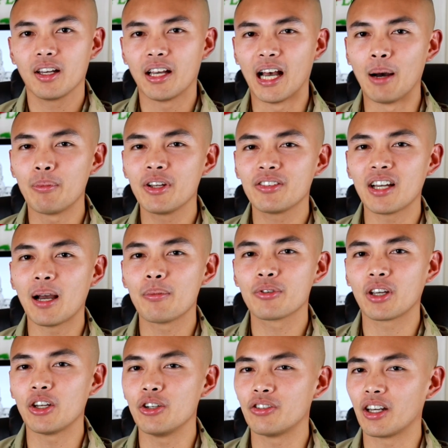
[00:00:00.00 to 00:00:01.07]
How many times
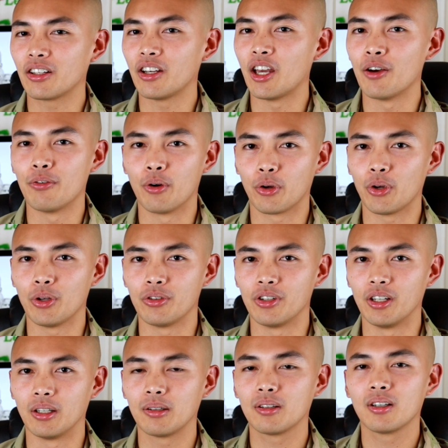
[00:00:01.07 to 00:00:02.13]
can you take the
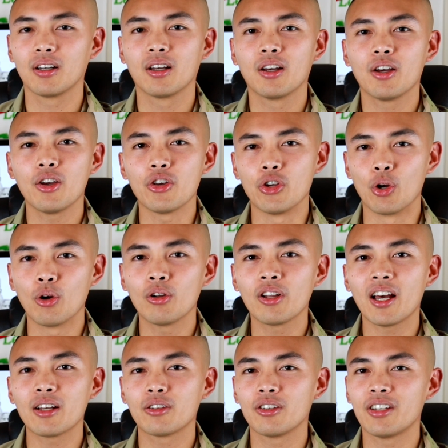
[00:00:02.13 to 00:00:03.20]
AFOQT? You only
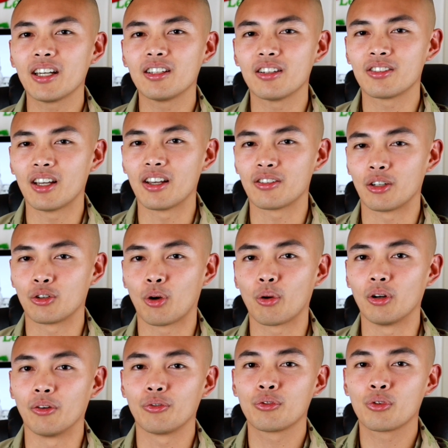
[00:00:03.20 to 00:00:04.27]
have to take this test a
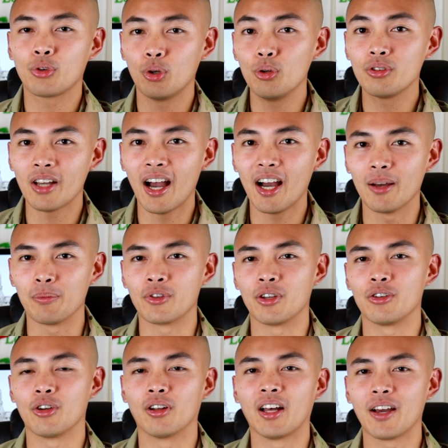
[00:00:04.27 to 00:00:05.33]
total of 2 times
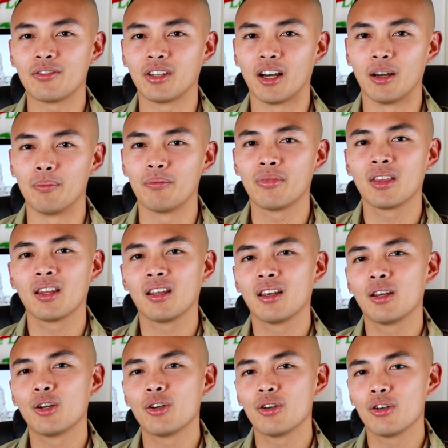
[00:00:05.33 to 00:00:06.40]
in your lifetime.
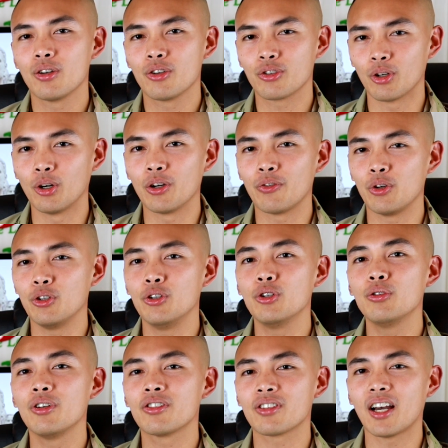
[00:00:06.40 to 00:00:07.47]
So if you
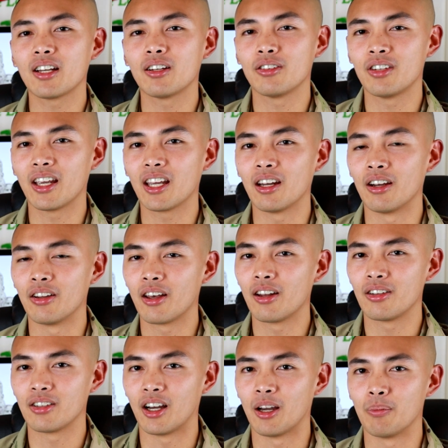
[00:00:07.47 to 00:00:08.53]
do decide to take it another
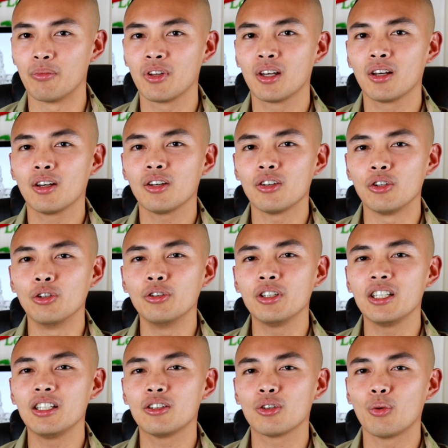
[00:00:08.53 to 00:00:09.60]
time, you'll
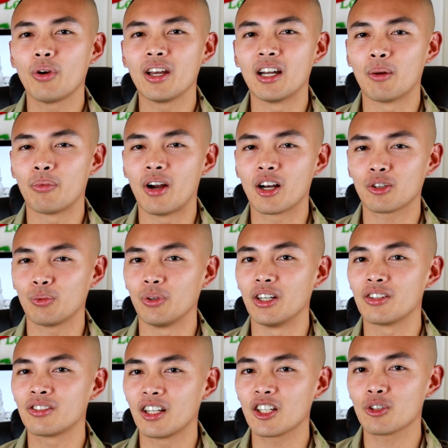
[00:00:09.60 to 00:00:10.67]
need to wait approximately
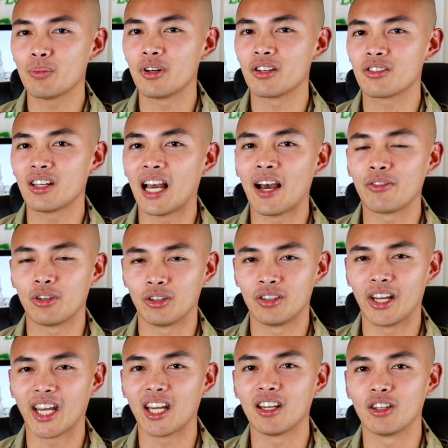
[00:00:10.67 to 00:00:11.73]
6 months after
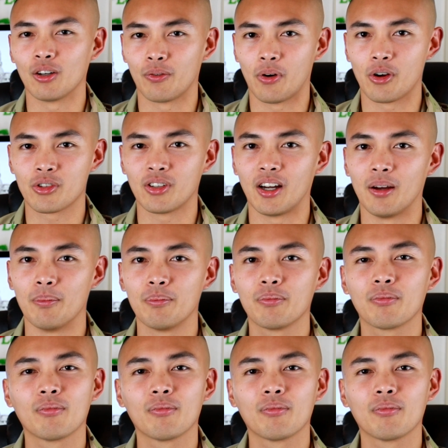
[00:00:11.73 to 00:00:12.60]
taking it the first time.